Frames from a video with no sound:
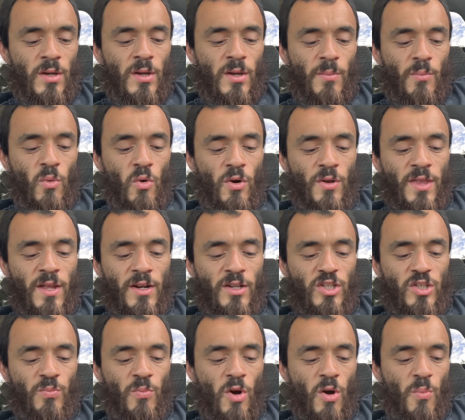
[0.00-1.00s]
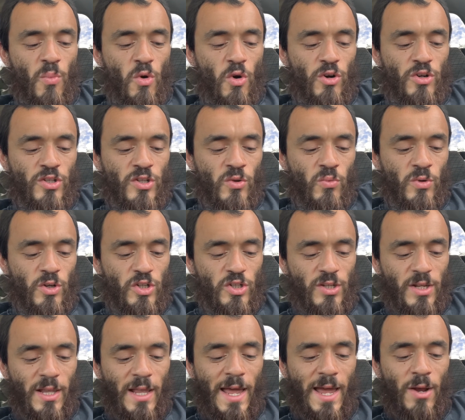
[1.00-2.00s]
more than a small portion which
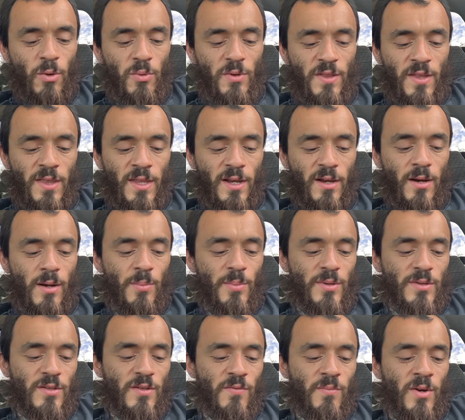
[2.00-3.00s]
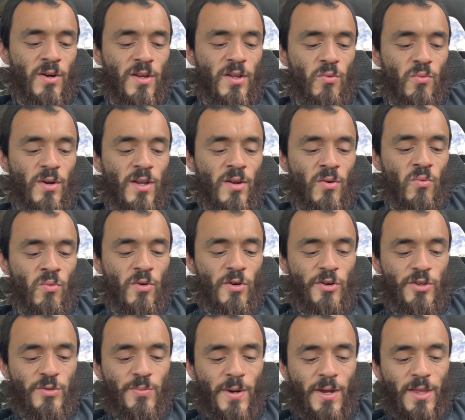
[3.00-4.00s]
lie within the compass of merely written
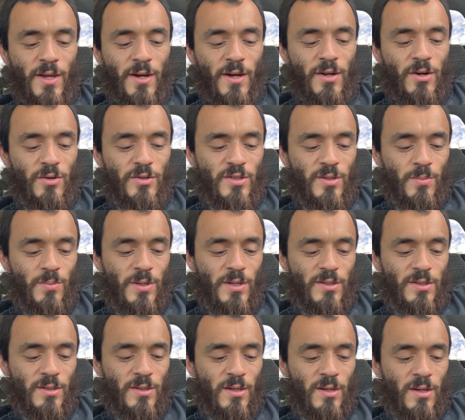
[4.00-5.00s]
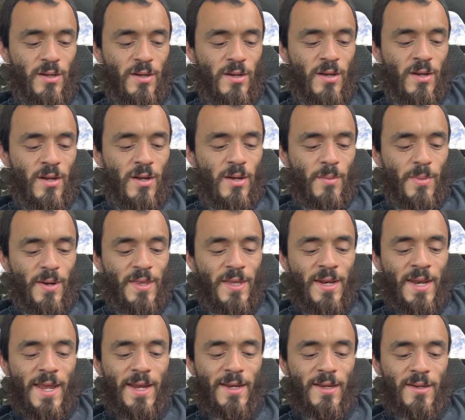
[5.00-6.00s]
words by the utter simplicity, by the
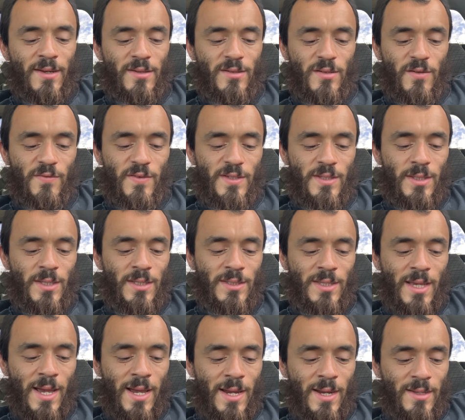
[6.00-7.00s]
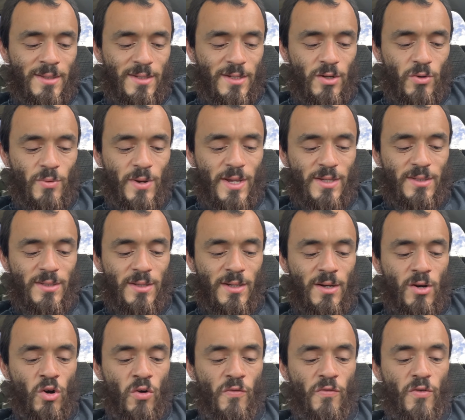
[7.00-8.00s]
nakedness of his designs, he arrested
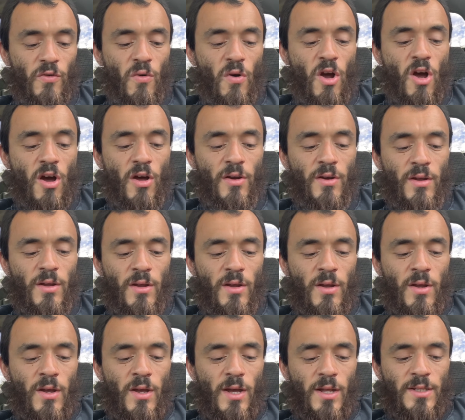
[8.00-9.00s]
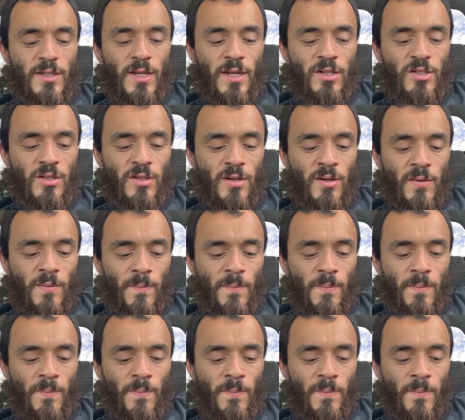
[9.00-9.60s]
and overawed attention.